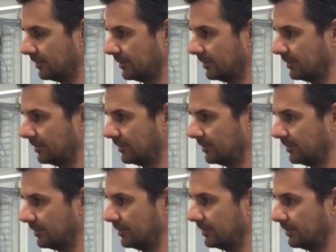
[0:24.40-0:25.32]

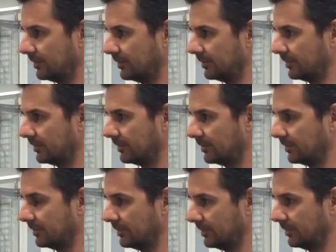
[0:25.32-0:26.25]

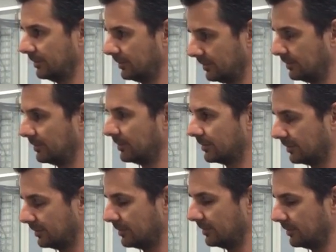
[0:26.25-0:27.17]

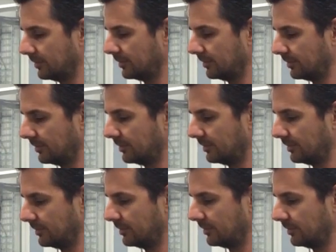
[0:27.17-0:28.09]
[no speech]